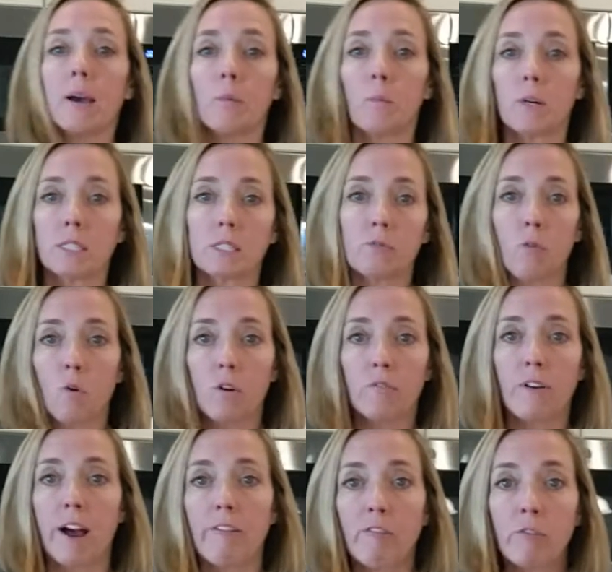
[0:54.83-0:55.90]
And once 4 or
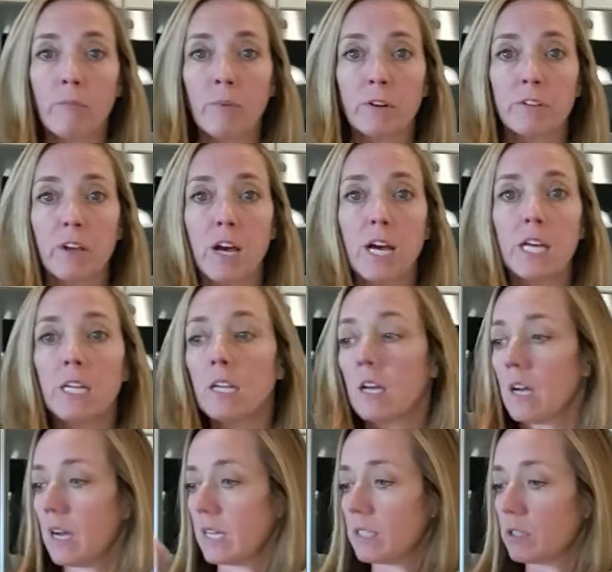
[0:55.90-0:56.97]
5 of them are
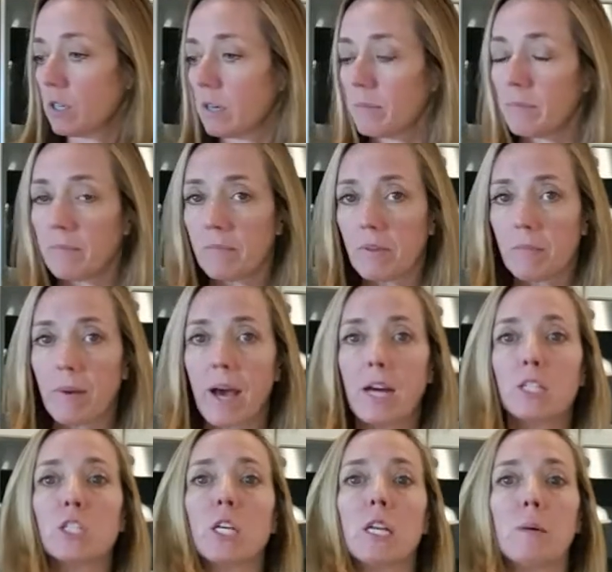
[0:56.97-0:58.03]
done, I start a
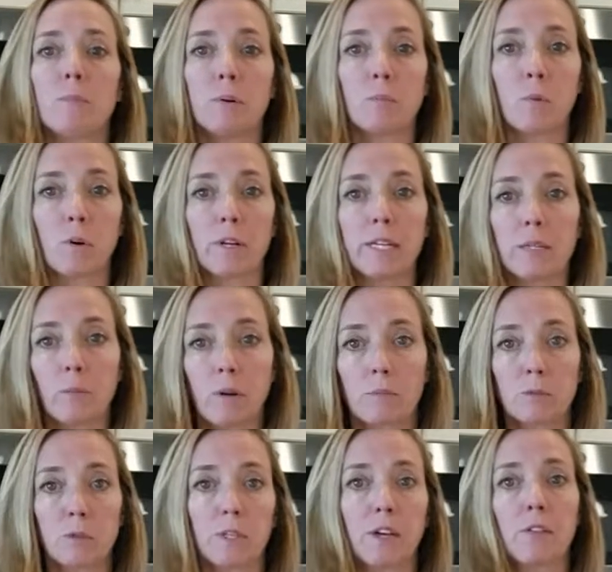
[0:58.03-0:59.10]
batch and I put more in while
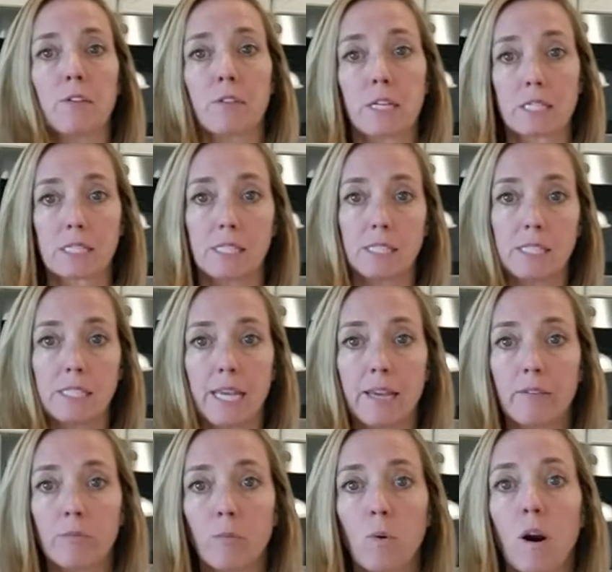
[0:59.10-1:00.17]
I'm doing other things to
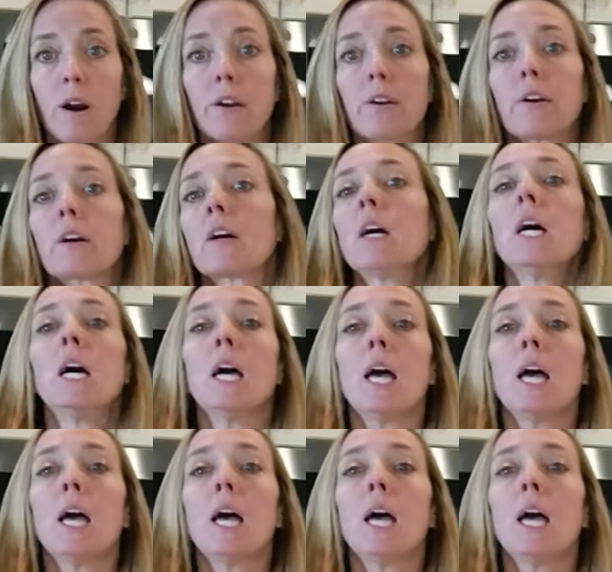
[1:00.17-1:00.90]
save water.